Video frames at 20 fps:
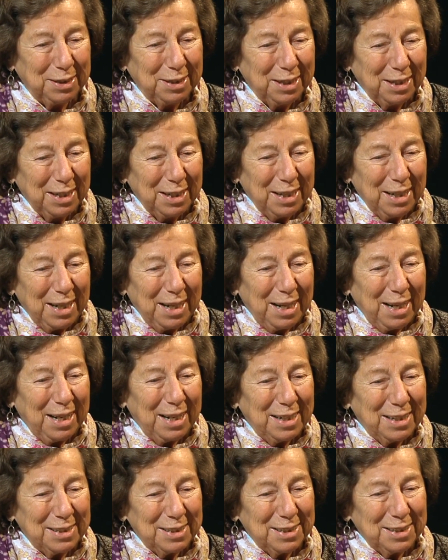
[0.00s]
Yeah.
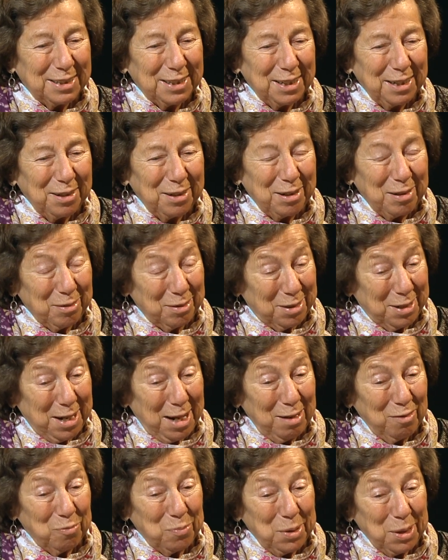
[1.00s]
And it
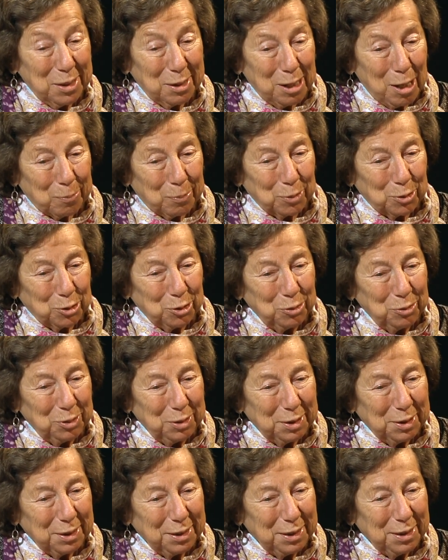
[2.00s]
gave me an
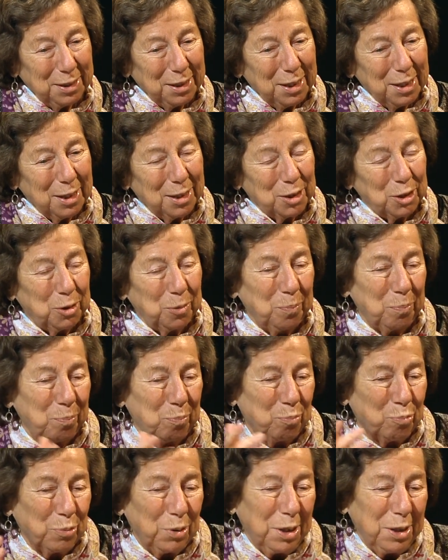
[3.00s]
opportunity to
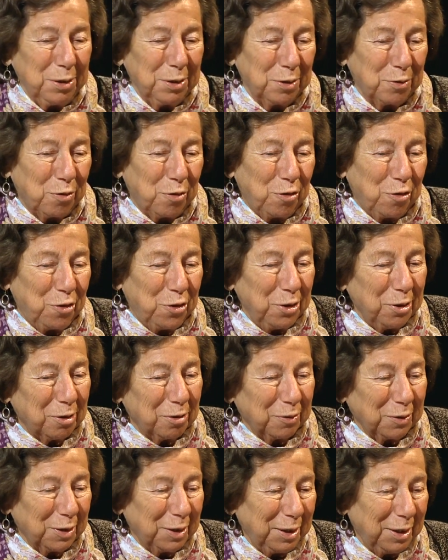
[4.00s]
bring the
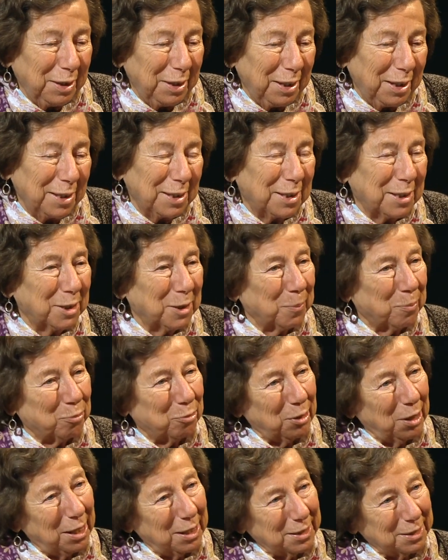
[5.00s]
theory into the
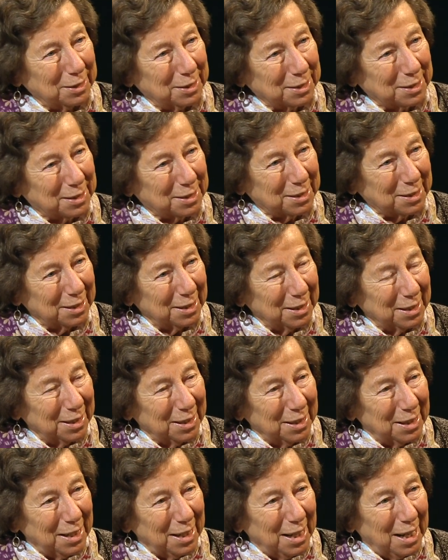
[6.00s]
practice. Yeah.